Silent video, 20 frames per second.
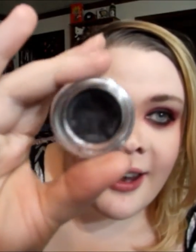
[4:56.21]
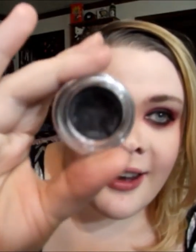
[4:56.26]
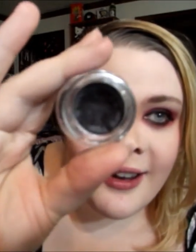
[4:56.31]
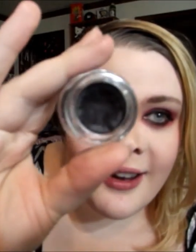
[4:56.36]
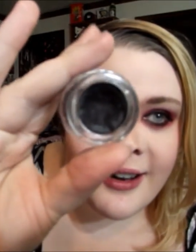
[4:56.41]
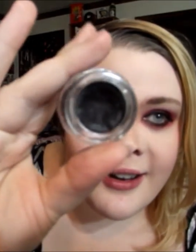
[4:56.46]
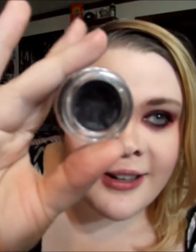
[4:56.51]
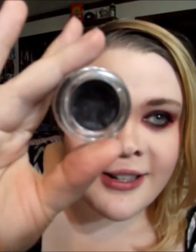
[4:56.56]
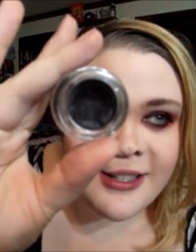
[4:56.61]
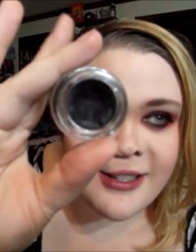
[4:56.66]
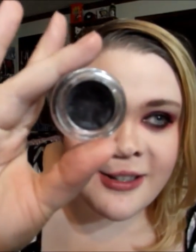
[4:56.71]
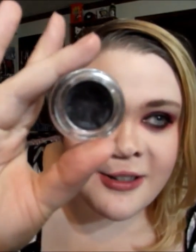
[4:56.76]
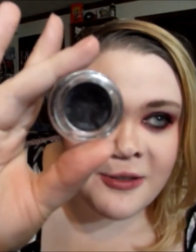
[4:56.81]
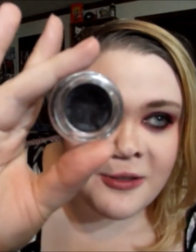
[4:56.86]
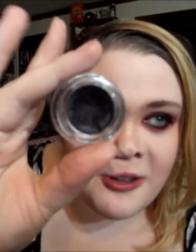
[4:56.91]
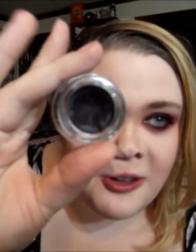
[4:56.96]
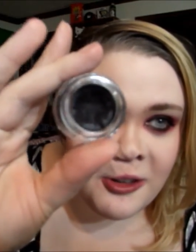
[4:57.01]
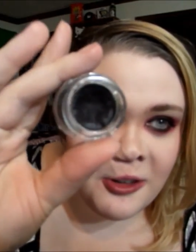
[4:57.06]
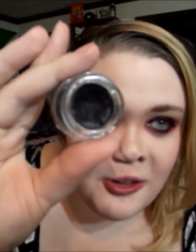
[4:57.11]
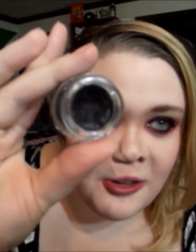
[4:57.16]
and I don't
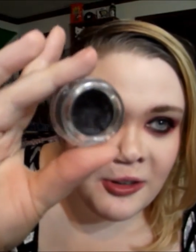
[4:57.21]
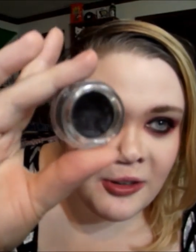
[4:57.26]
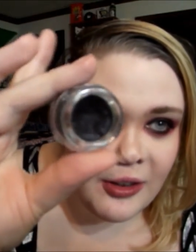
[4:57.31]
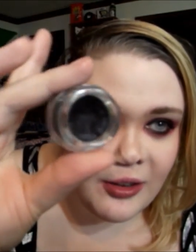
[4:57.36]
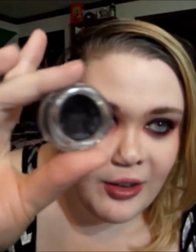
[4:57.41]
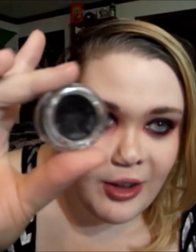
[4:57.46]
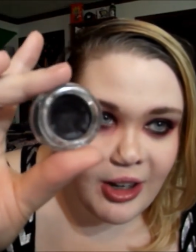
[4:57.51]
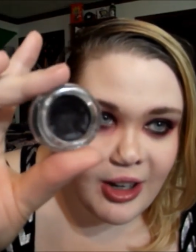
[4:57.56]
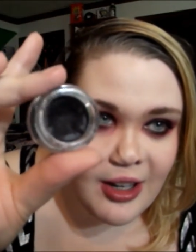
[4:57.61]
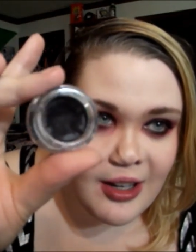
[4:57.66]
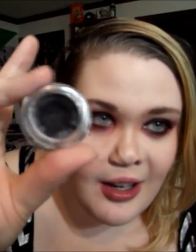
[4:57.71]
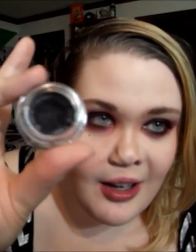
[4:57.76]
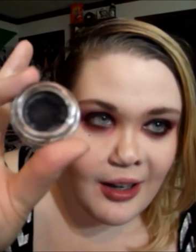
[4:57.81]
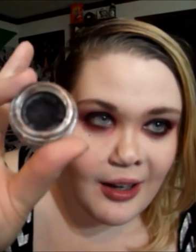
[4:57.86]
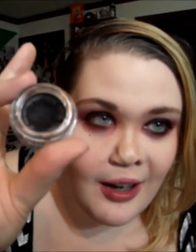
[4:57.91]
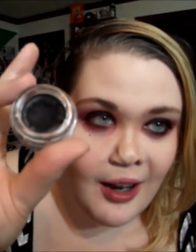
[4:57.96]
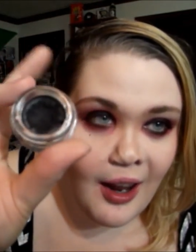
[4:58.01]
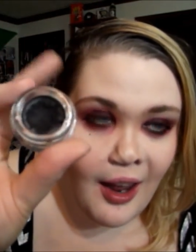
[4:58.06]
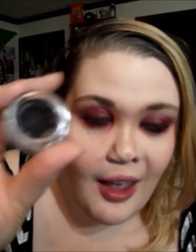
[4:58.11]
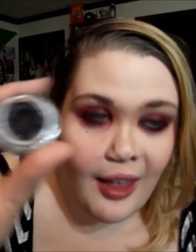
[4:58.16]
know if you
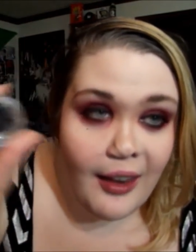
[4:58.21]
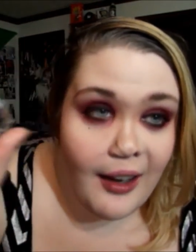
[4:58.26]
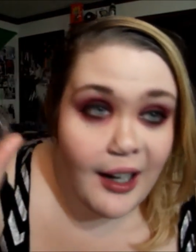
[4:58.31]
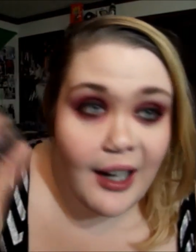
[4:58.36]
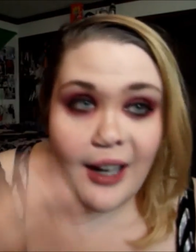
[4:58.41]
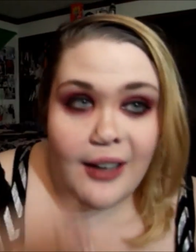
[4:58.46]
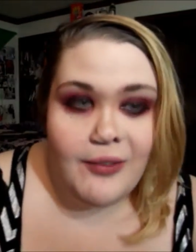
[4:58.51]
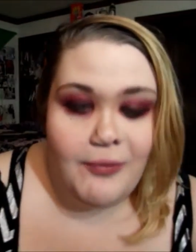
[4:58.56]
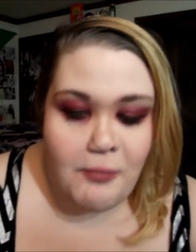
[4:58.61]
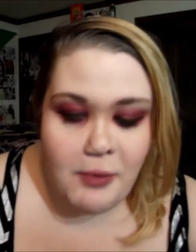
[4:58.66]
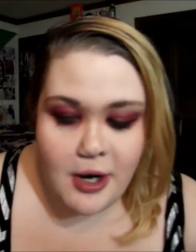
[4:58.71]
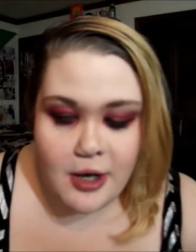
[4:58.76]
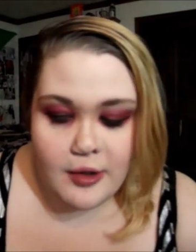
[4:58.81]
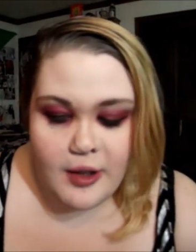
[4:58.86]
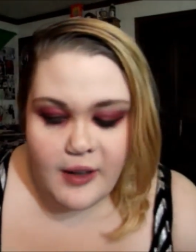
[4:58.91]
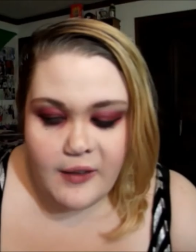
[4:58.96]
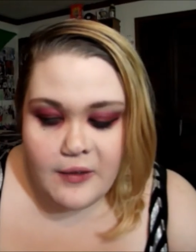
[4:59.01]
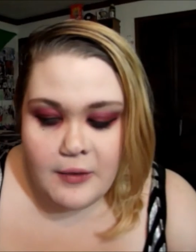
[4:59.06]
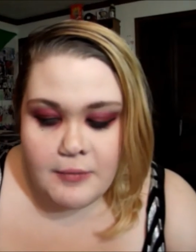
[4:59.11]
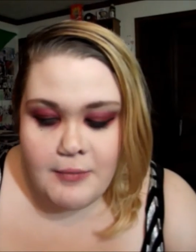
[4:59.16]
can, like, I've barely
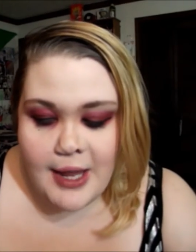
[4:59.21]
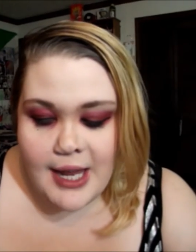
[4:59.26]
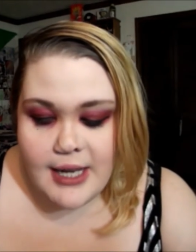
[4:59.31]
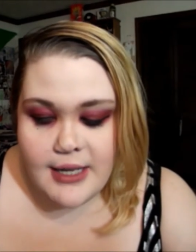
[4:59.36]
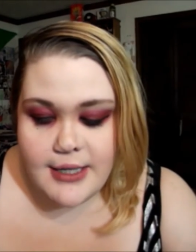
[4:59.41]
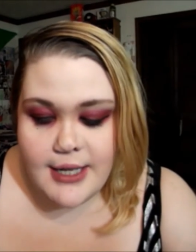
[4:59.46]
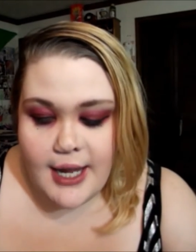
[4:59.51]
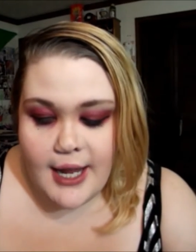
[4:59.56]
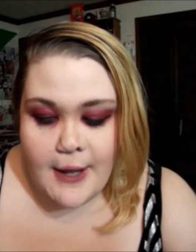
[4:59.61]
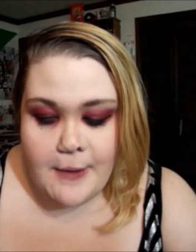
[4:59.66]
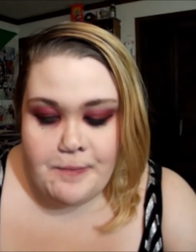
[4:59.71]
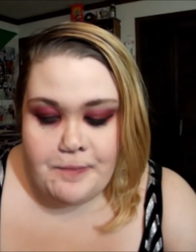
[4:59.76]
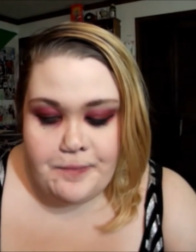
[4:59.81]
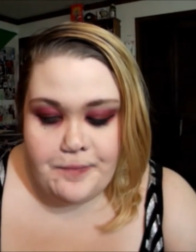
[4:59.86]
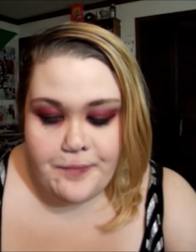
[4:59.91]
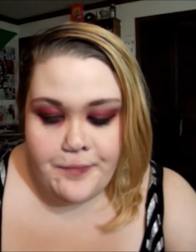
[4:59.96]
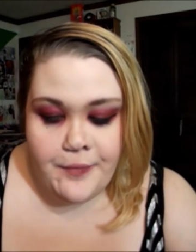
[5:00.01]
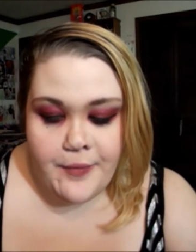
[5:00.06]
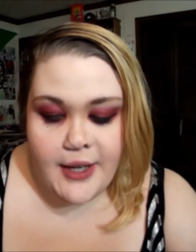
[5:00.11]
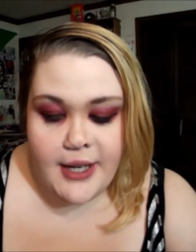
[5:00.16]
even made a dent
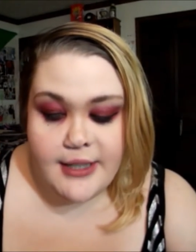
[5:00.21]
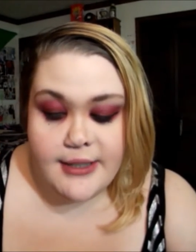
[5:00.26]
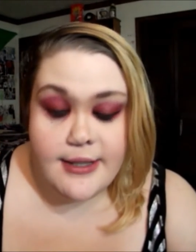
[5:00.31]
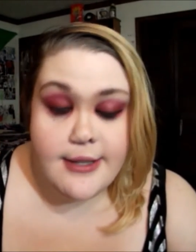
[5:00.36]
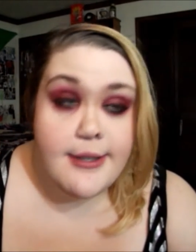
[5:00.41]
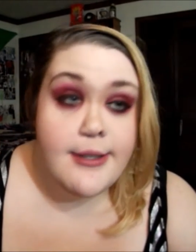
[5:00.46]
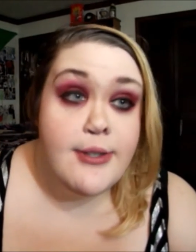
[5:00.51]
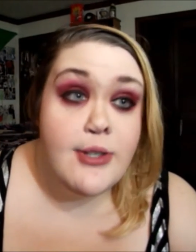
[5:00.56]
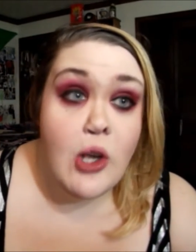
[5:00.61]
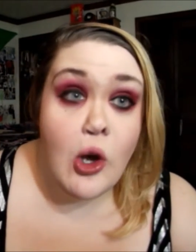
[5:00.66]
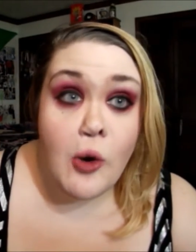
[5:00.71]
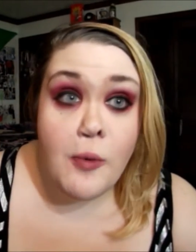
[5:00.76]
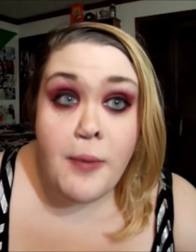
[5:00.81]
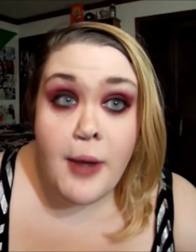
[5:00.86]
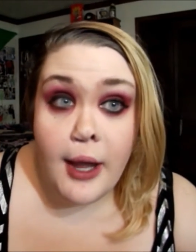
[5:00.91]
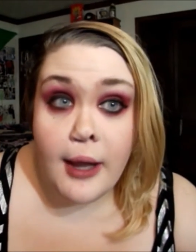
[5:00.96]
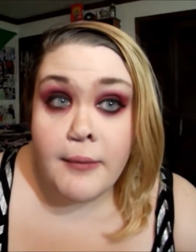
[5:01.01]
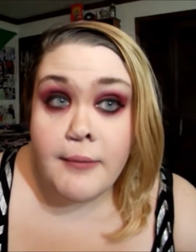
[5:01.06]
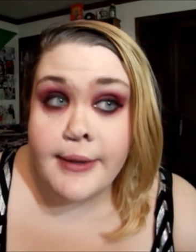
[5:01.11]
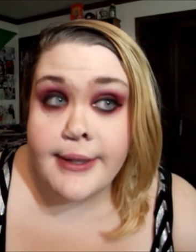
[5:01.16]
because it's so
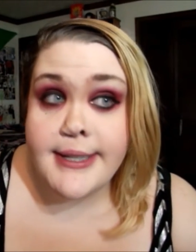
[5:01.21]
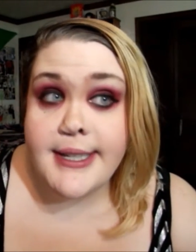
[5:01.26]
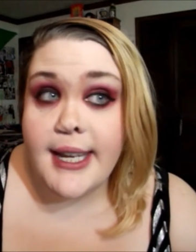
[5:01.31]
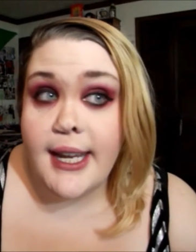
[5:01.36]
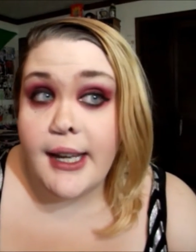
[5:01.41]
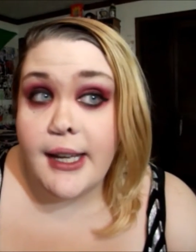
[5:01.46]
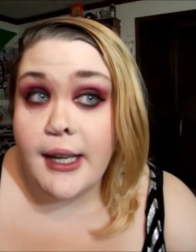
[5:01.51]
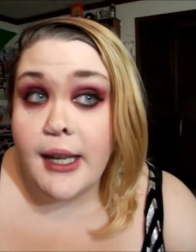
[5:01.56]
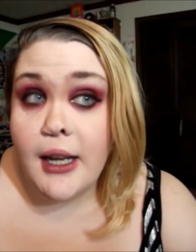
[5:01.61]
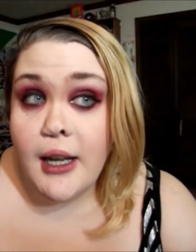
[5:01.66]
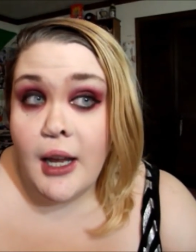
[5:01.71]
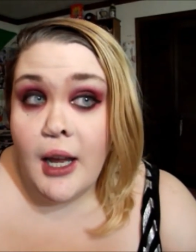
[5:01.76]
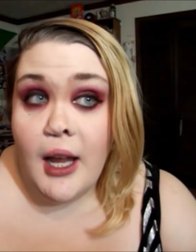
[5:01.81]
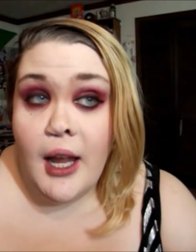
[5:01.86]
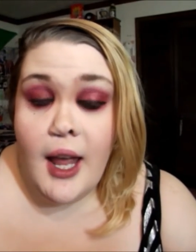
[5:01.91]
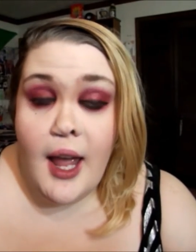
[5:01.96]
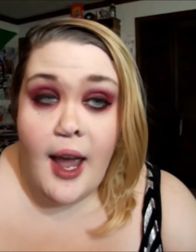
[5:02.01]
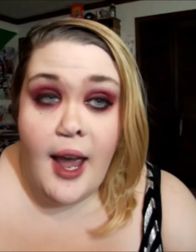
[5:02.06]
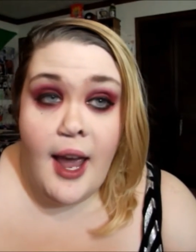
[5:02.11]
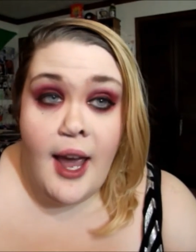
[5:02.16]
pigmented.
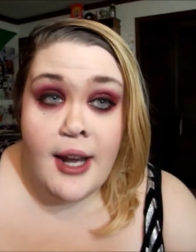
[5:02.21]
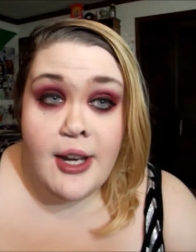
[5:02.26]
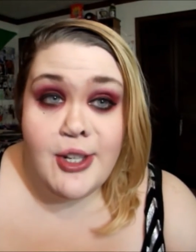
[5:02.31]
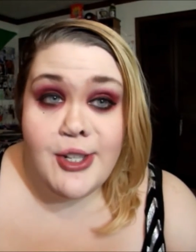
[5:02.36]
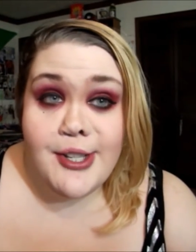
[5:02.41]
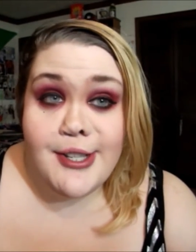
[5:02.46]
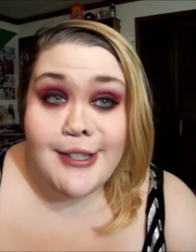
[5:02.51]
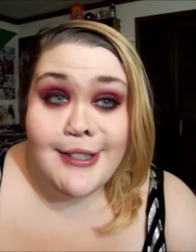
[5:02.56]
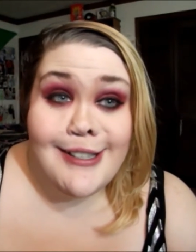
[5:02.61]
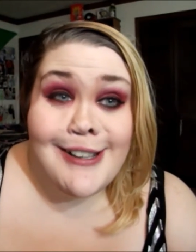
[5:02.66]
And it just